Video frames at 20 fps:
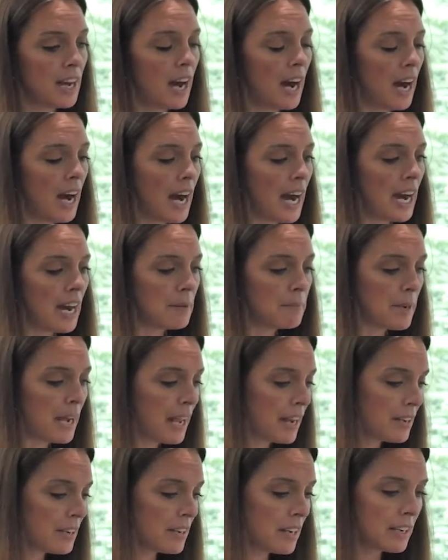
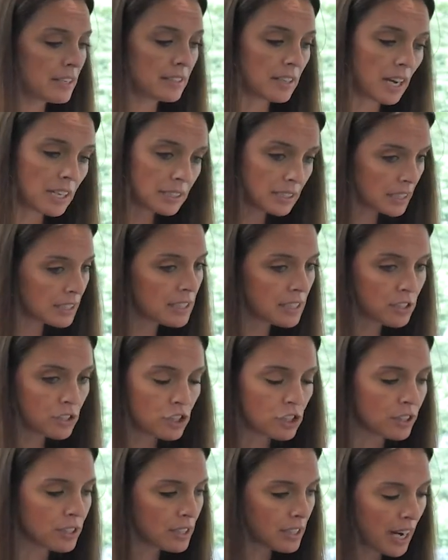And Untitled
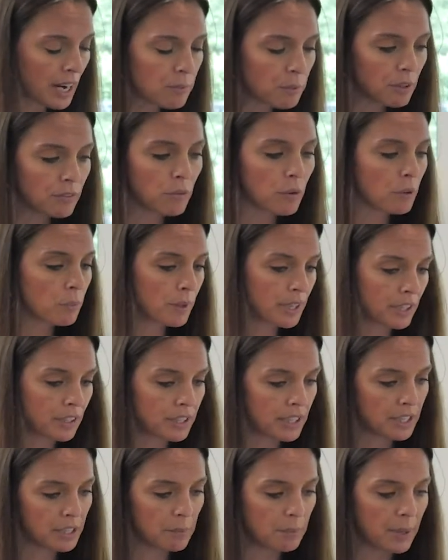Insurance that I work for, we are
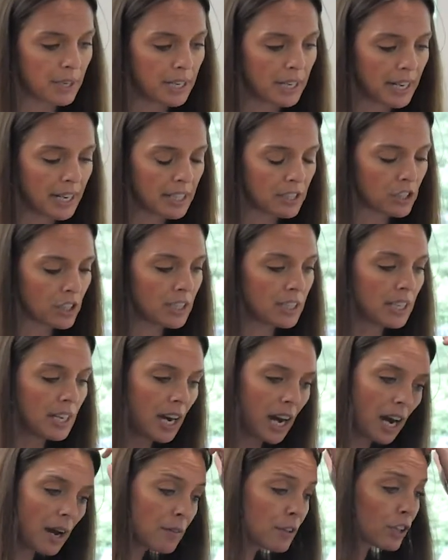an independent agent.
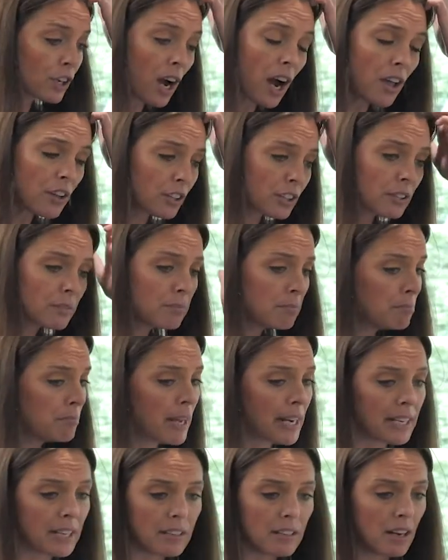There are
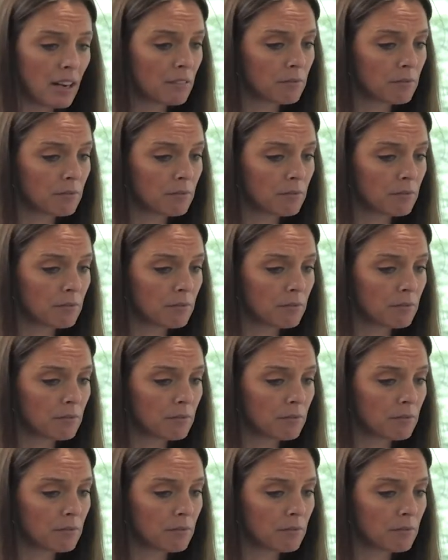many